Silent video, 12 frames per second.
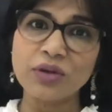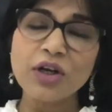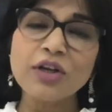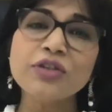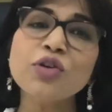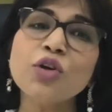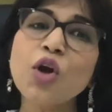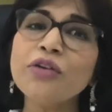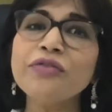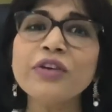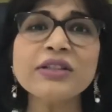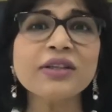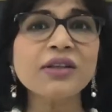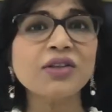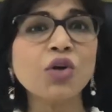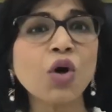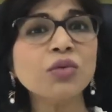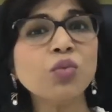So a lot of us are
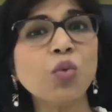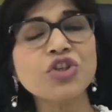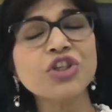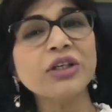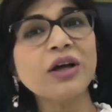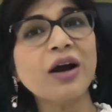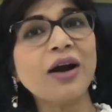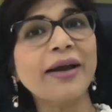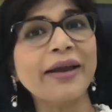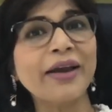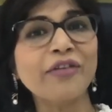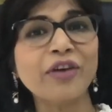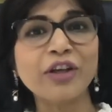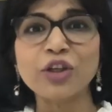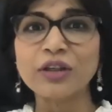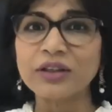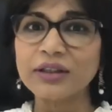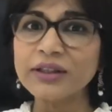not washing our hair
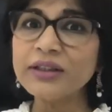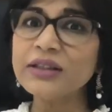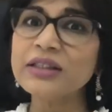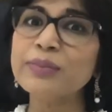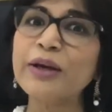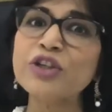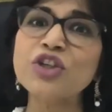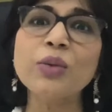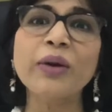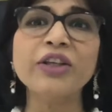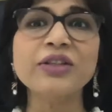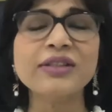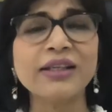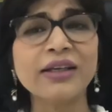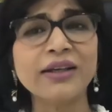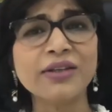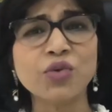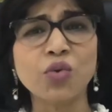regularly, especially when you're
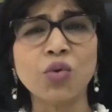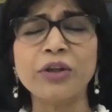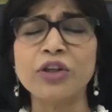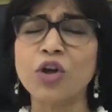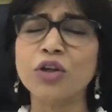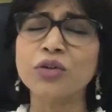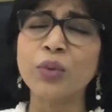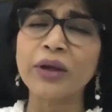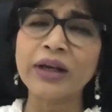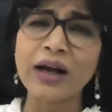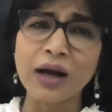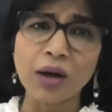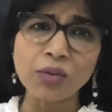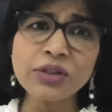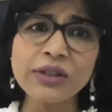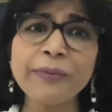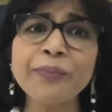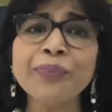staying at home and you're not going
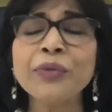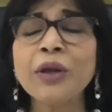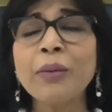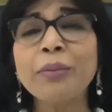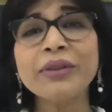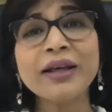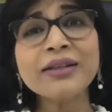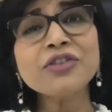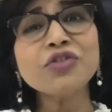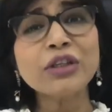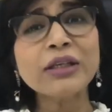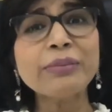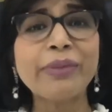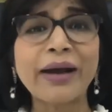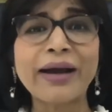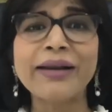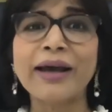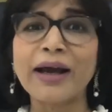out. But that's a really
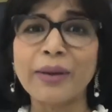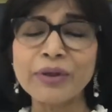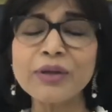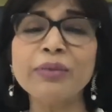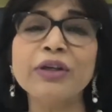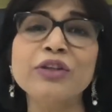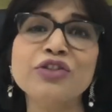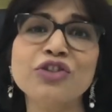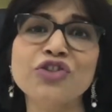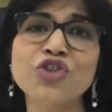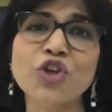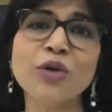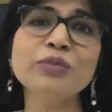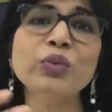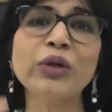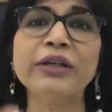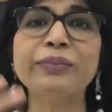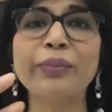bad habit, because the germs
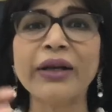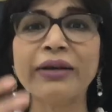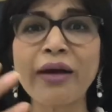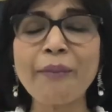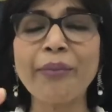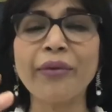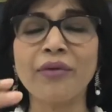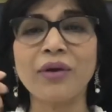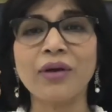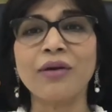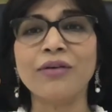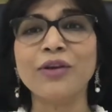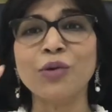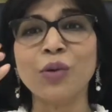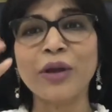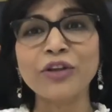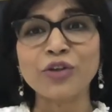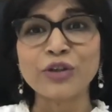will build up,
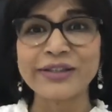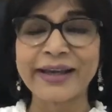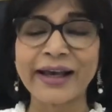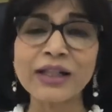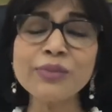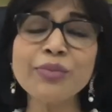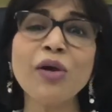in your scalp,